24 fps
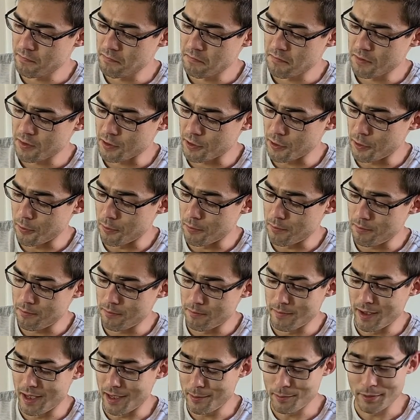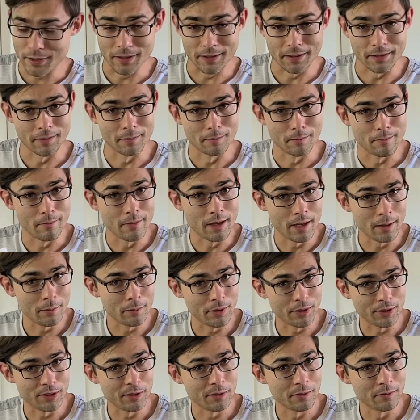So
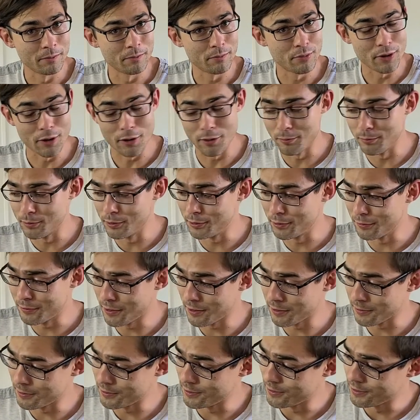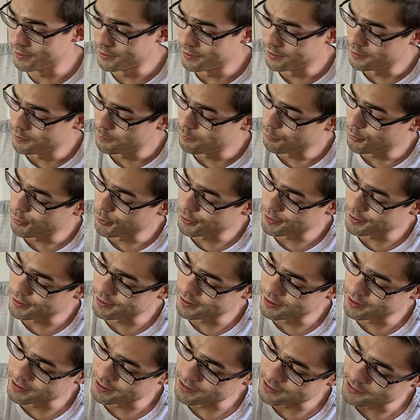maybe pro move, I'll pour
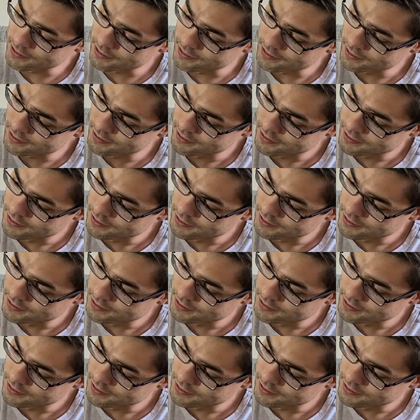this